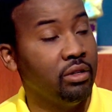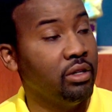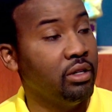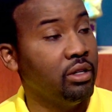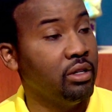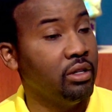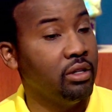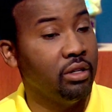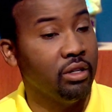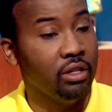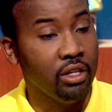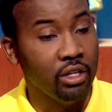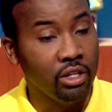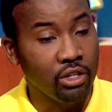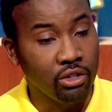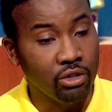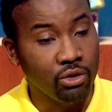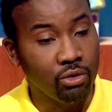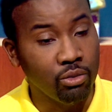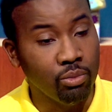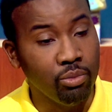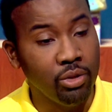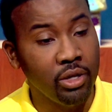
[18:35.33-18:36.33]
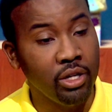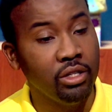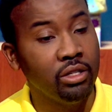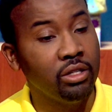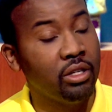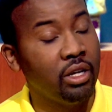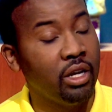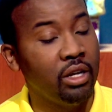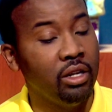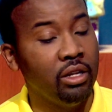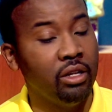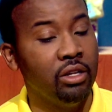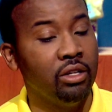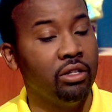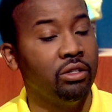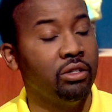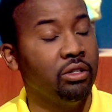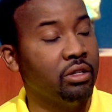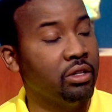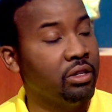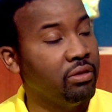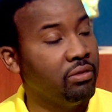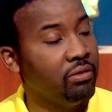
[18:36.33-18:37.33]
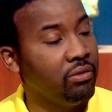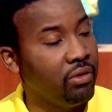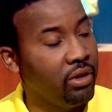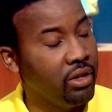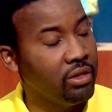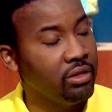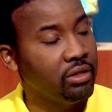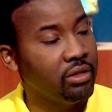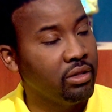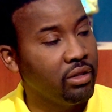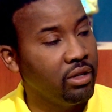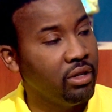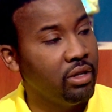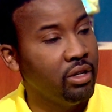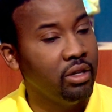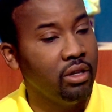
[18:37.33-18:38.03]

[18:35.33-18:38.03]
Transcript: and is to pitch the idea, is to convince